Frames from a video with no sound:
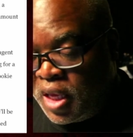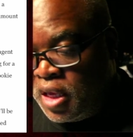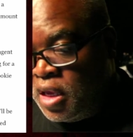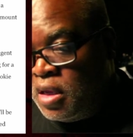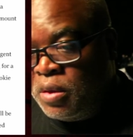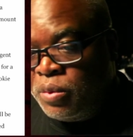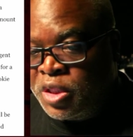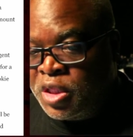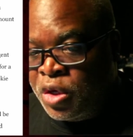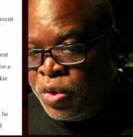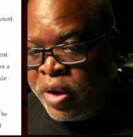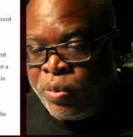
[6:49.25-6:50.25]
Eagle was
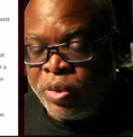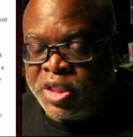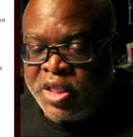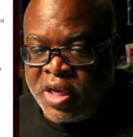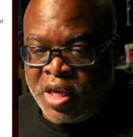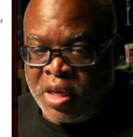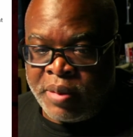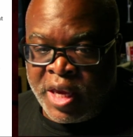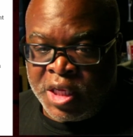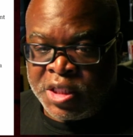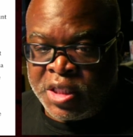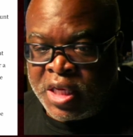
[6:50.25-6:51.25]
new and risk-taking, my
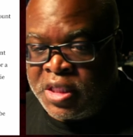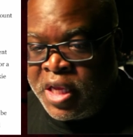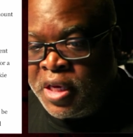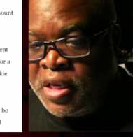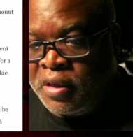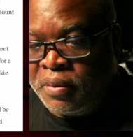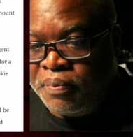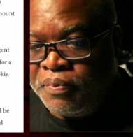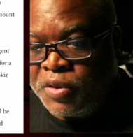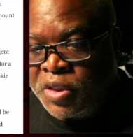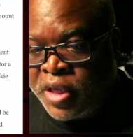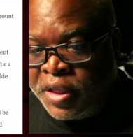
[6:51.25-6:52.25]
agent had said.
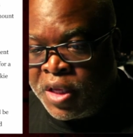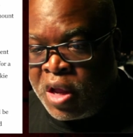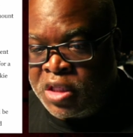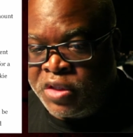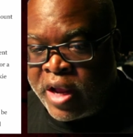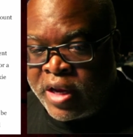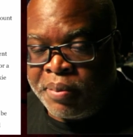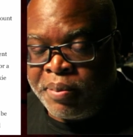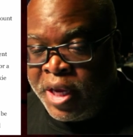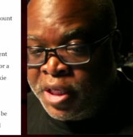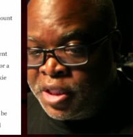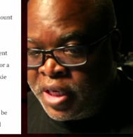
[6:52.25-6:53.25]
Sign the contract, my
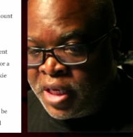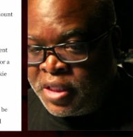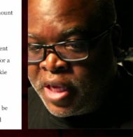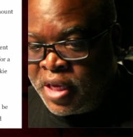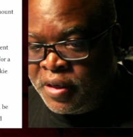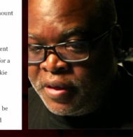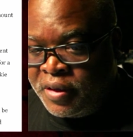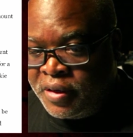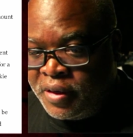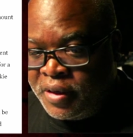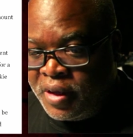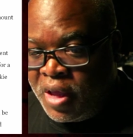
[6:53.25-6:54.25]
agent had said.
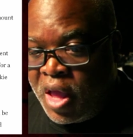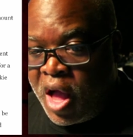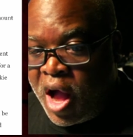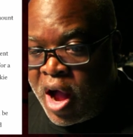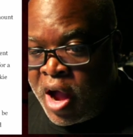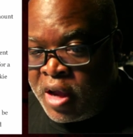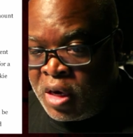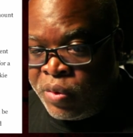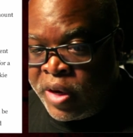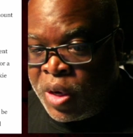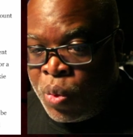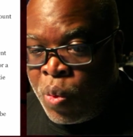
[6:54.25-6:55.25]
I'd
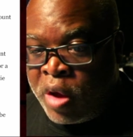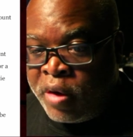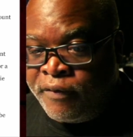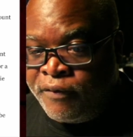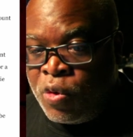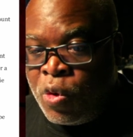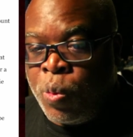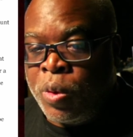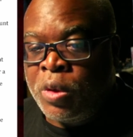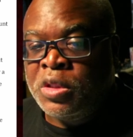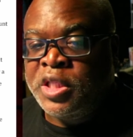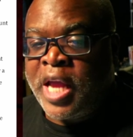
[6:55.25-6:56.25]
already won 4
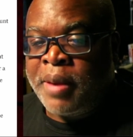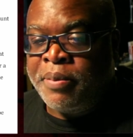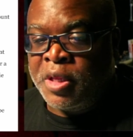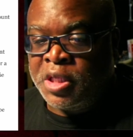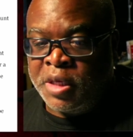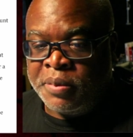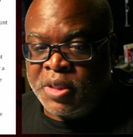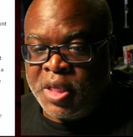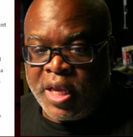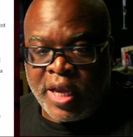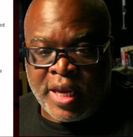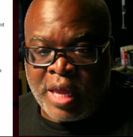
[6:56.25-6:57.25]
world championships
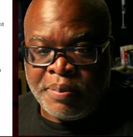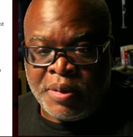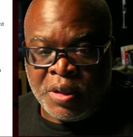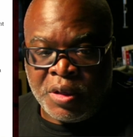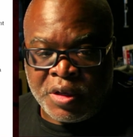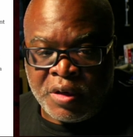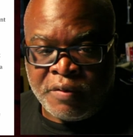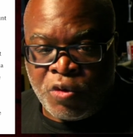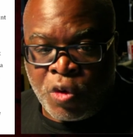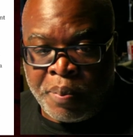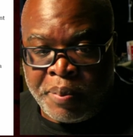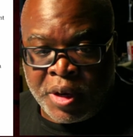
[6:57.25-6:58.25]
and had been looking
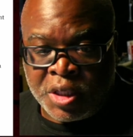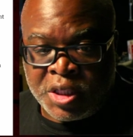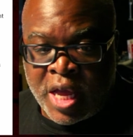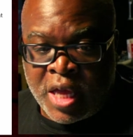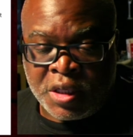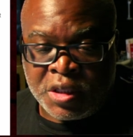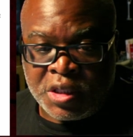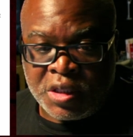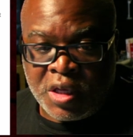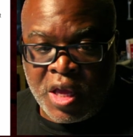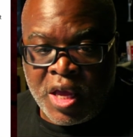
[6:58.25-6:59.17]
for a bigger challenge.